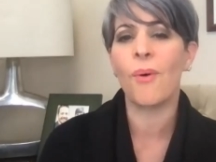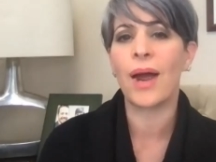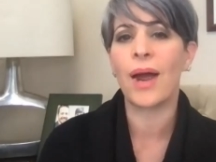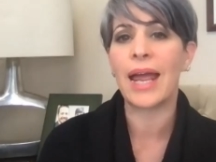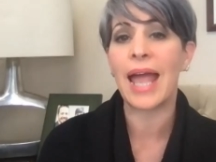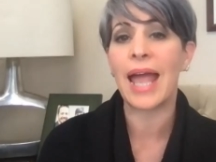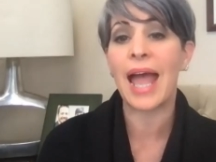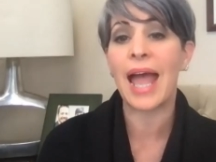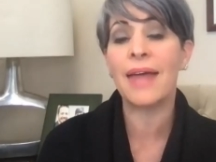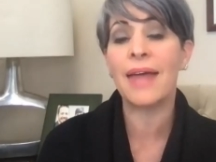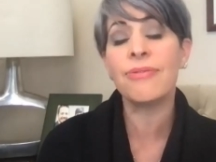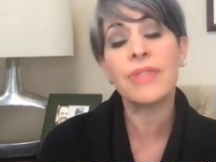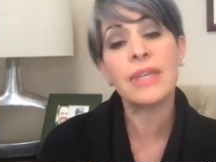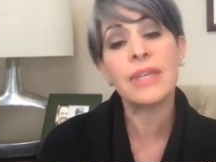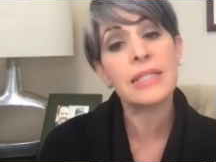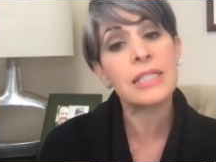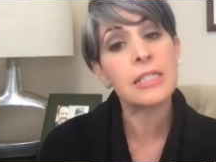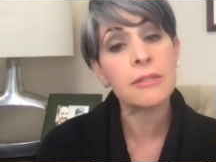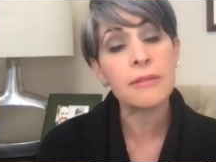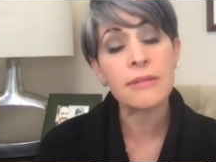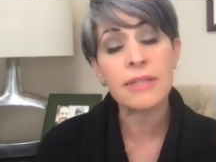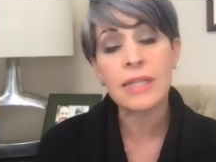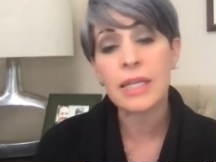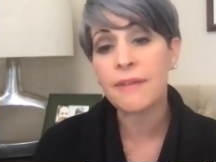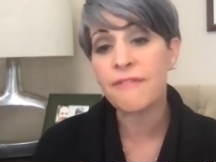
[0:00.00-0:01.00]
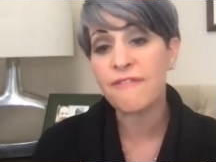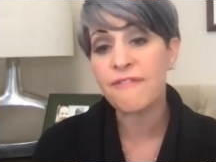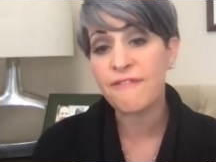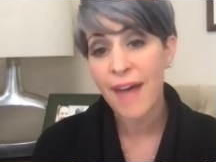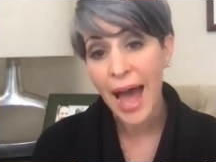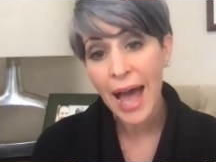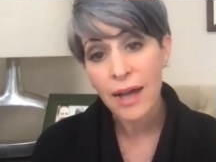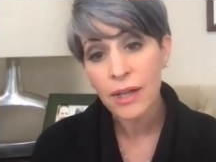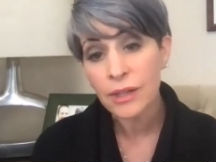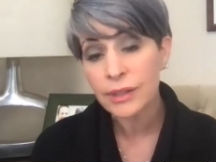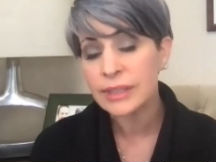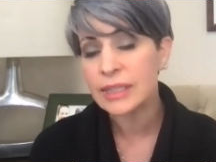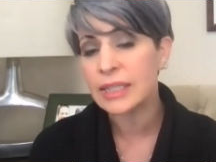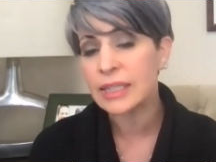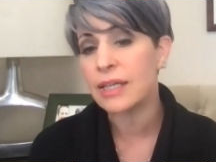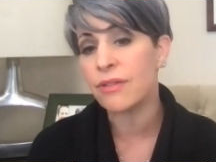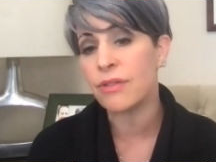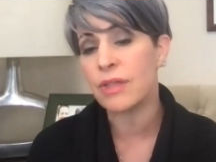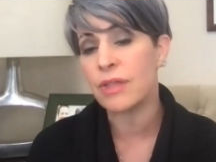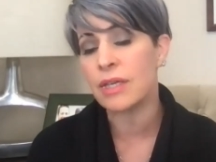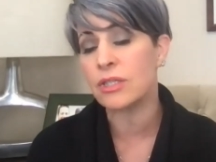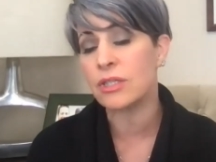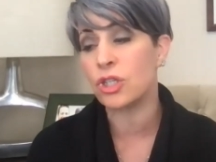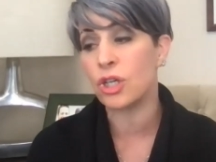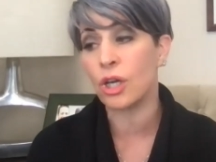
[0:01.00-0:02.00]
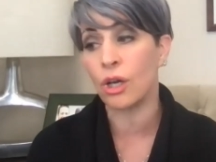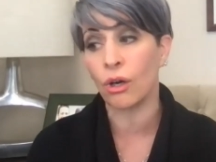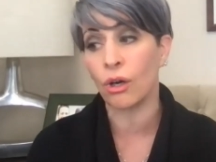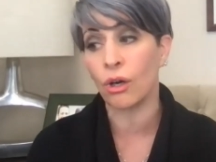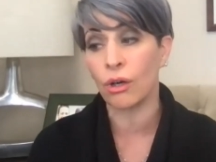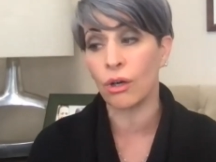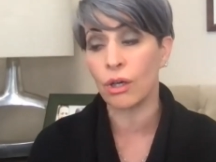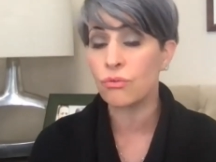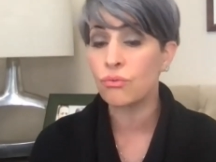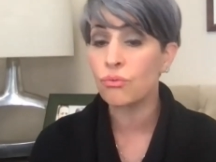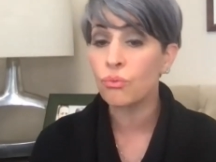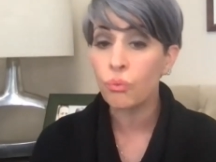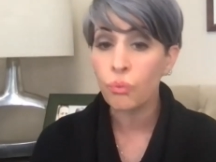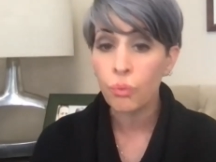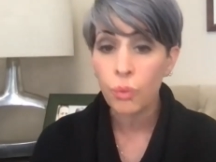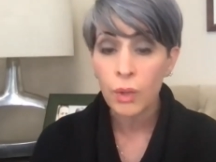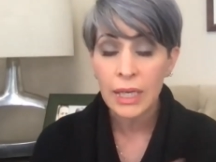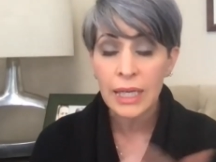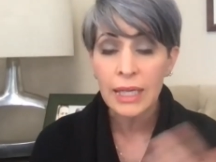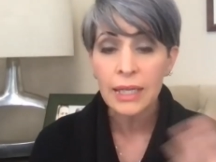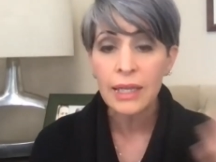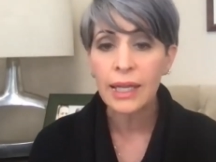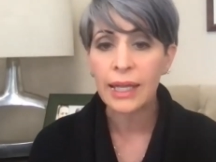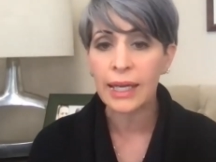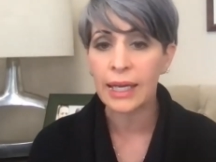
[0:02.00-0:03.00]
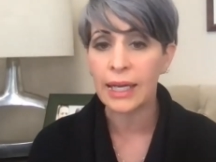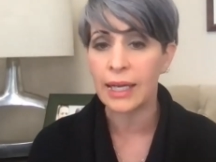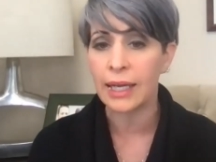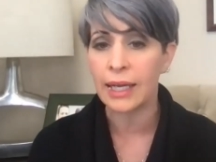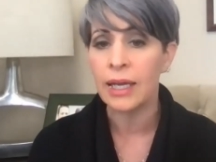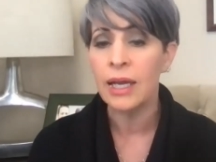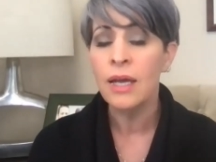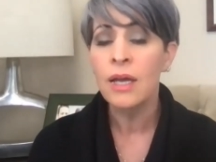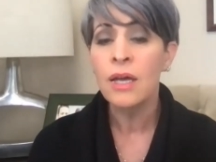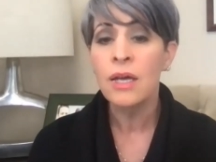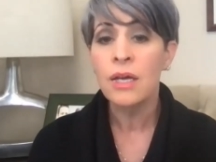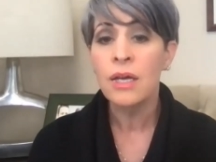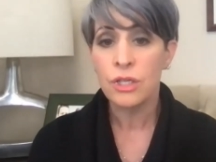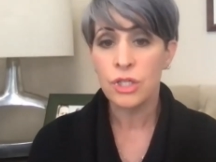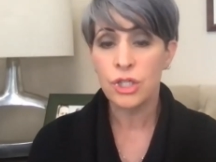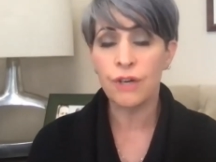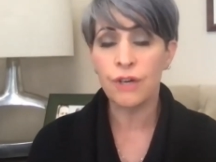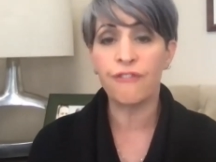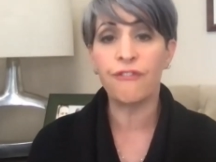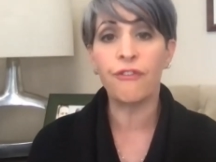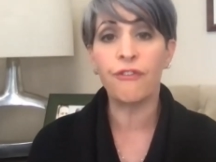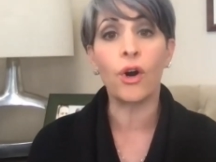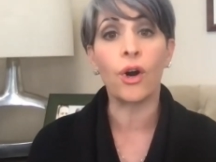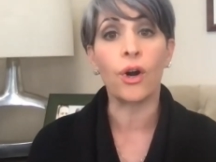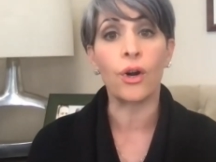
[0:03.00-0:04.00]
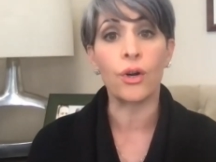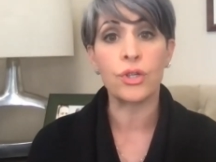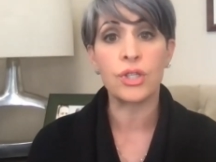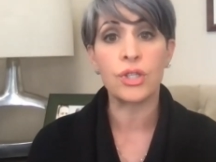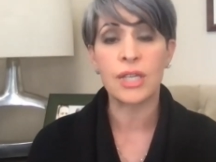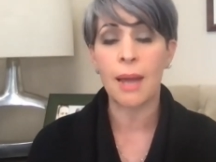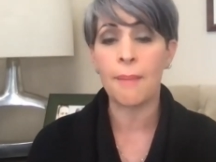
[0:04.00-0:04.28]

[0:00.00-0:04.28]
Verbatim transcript: point. And this the faculty this year is really diverse.